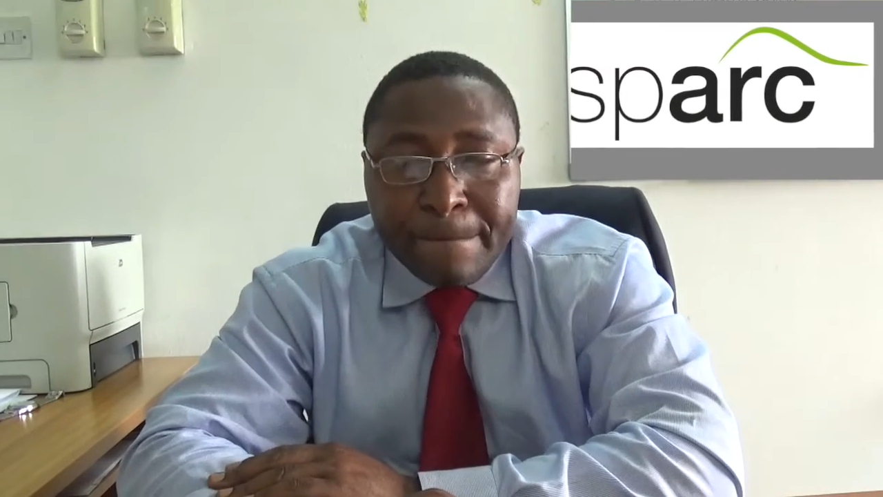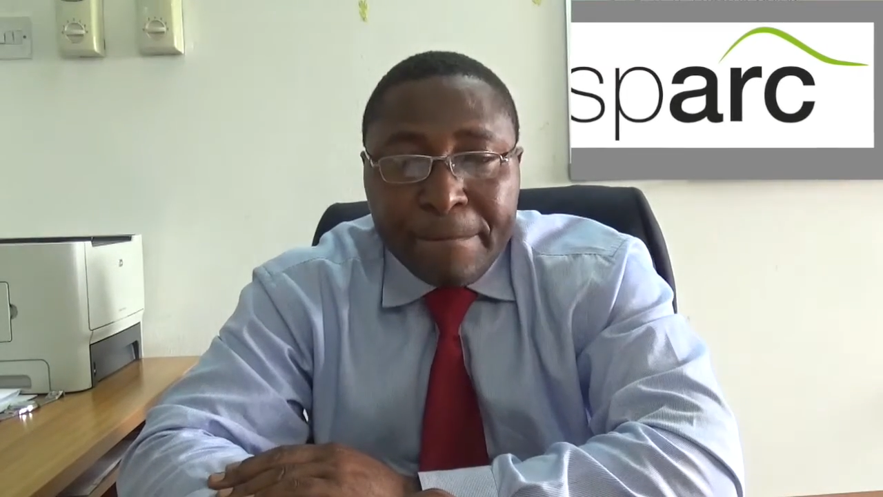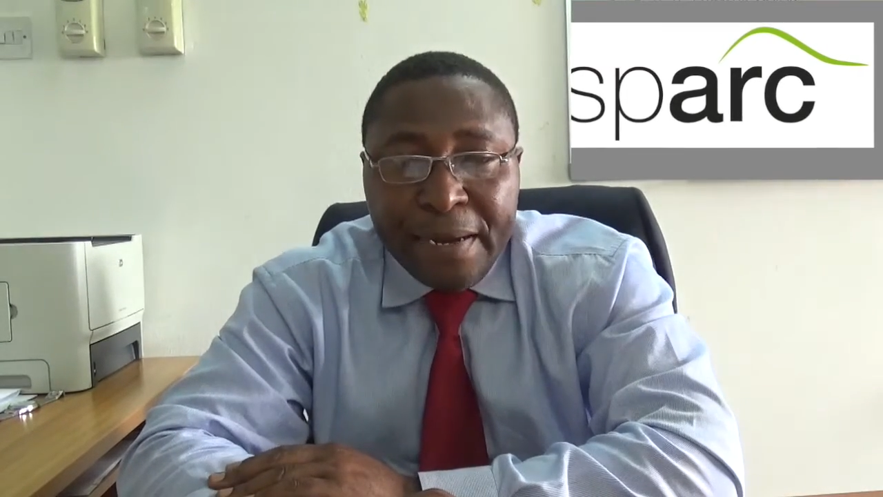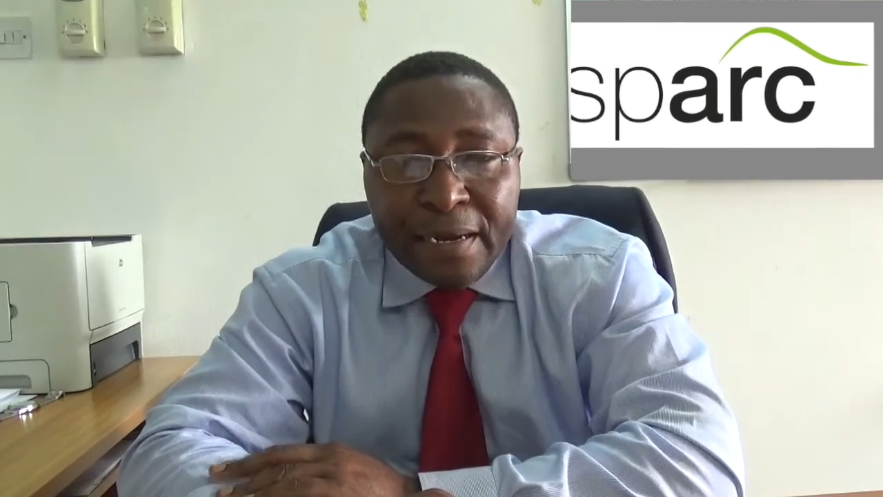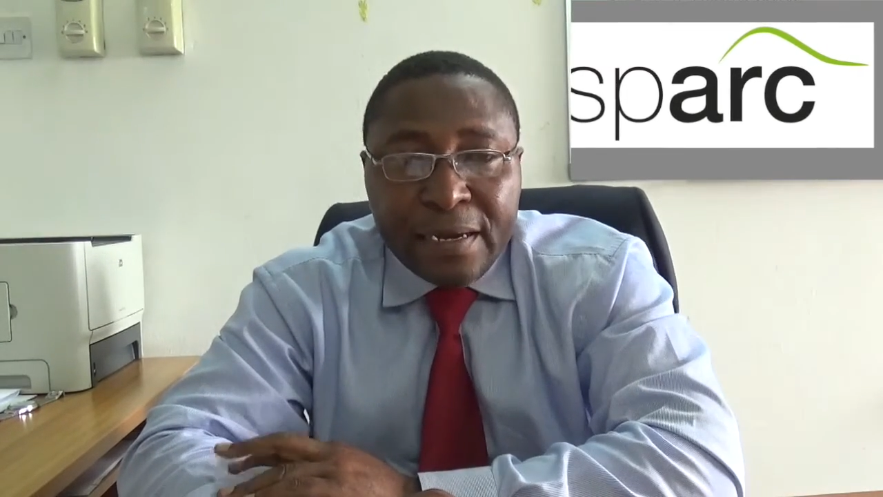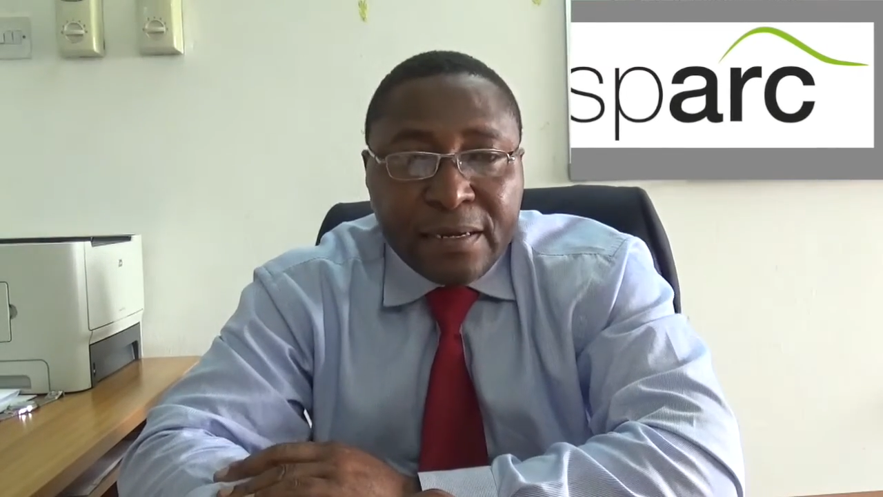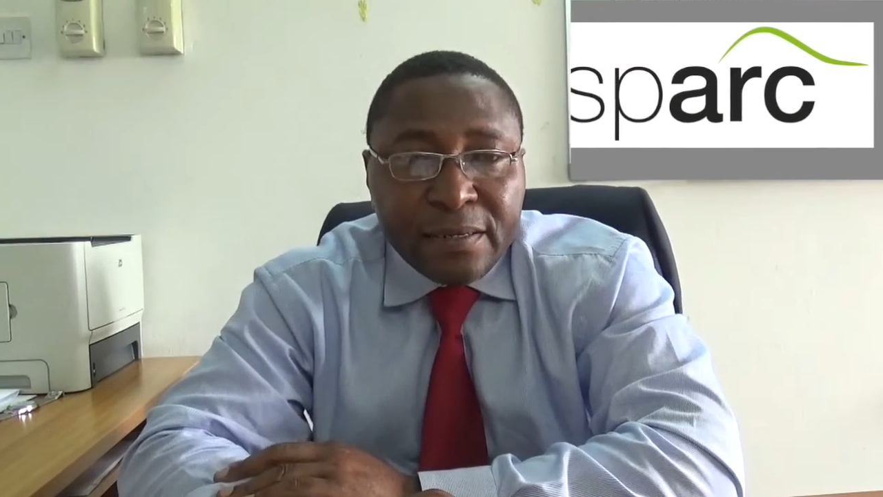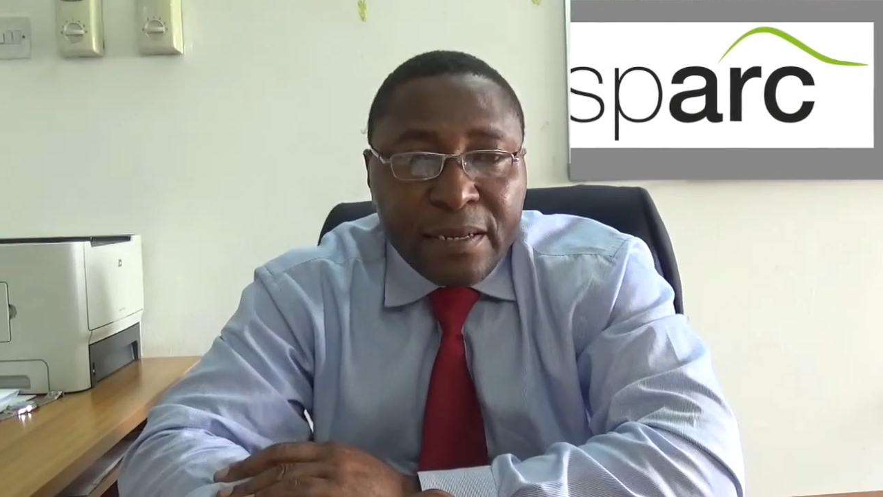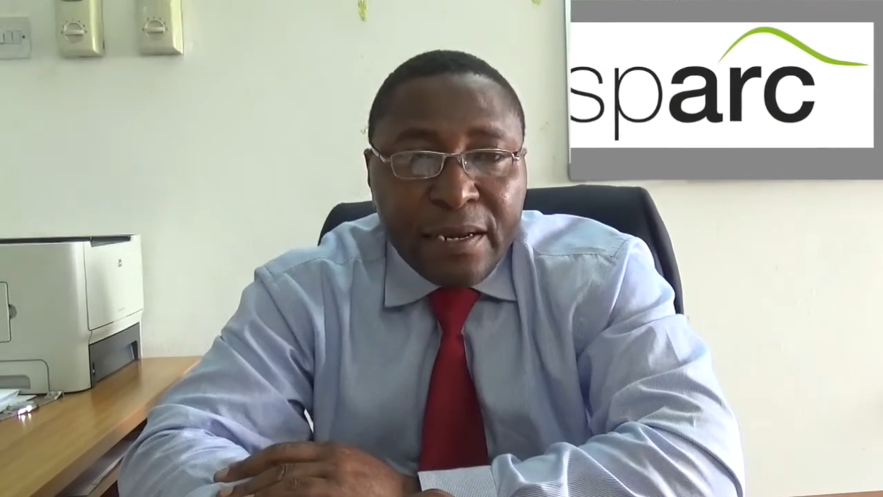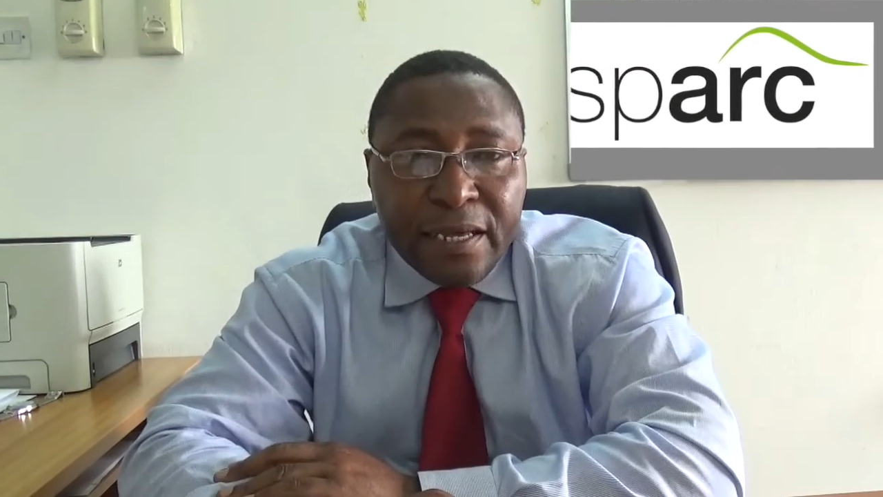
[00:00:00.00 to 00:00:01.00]
back
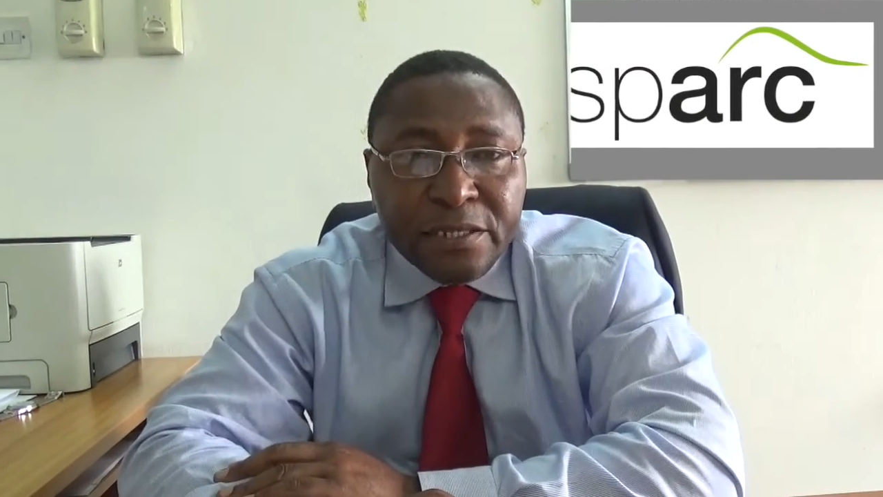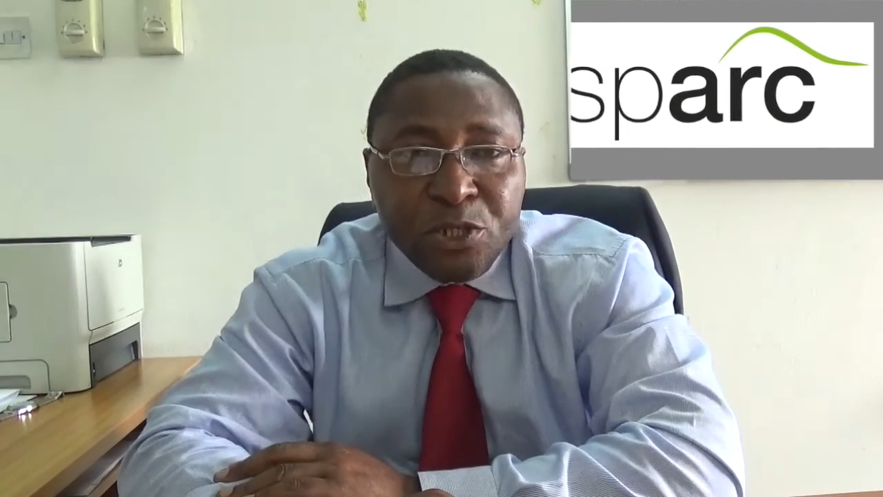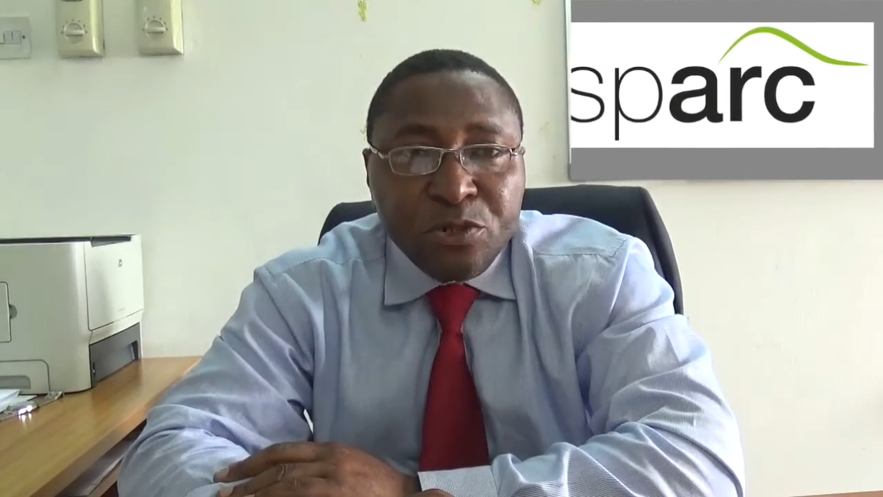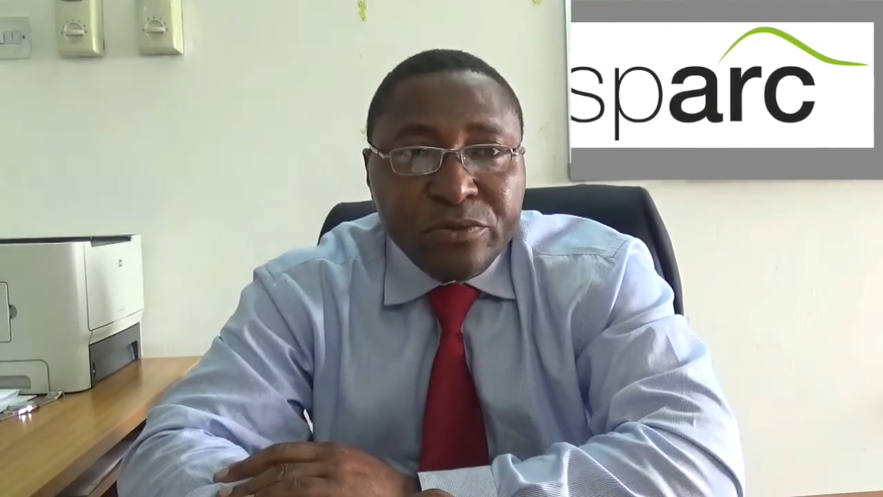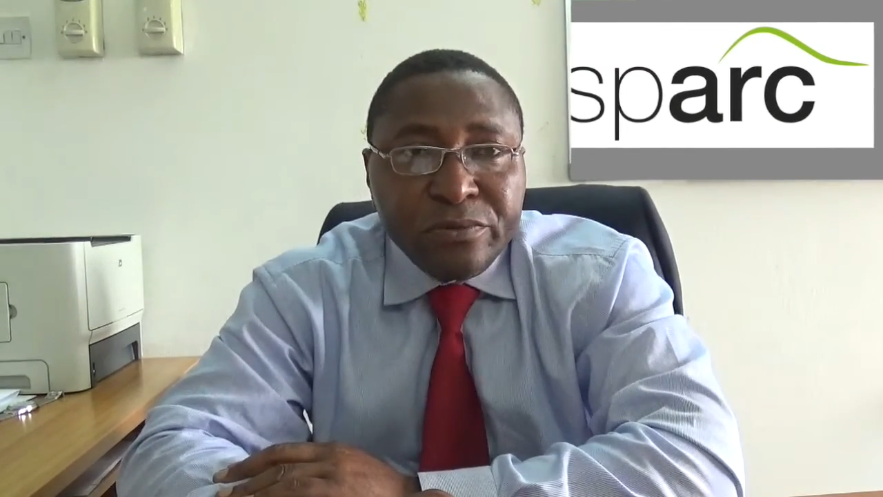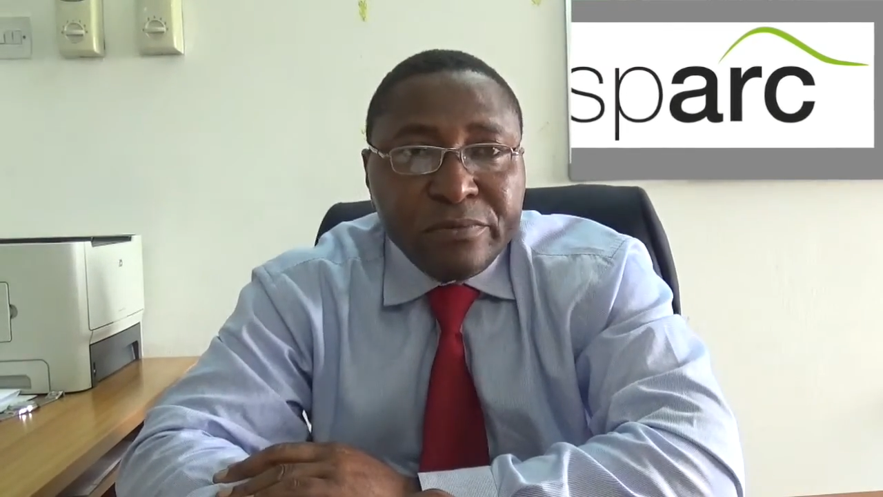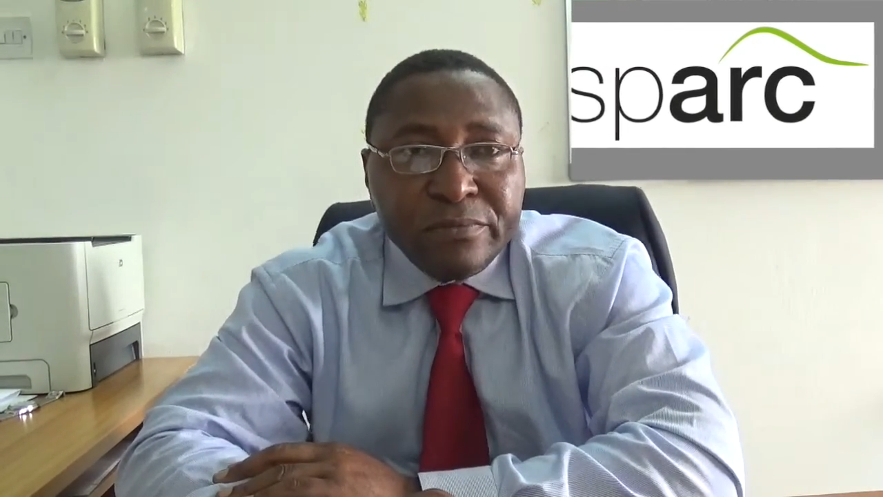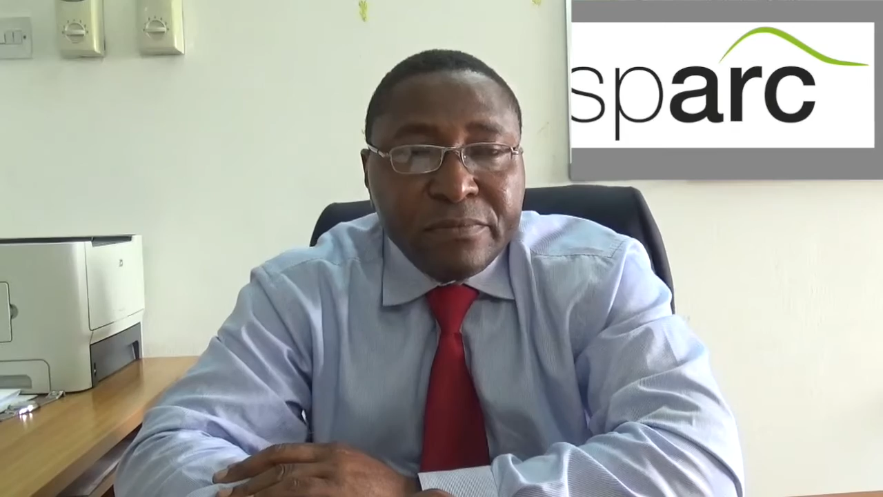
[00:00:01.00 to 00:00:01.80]
in late June,